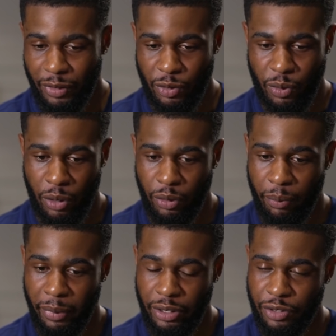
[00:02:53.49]
as well,
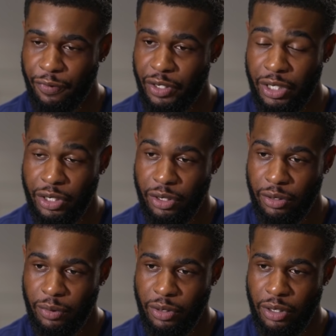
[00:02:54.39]
Nemanja Vidic
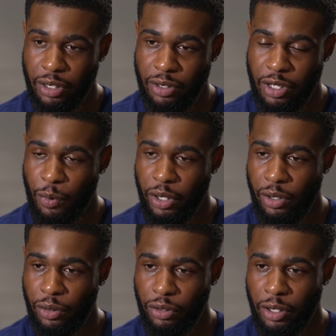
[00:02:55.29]
was someone I
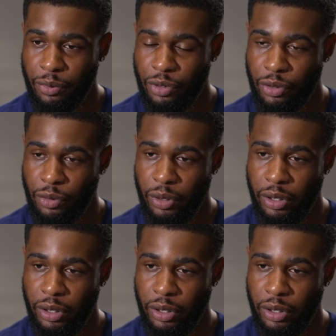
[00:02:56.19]
looked up to.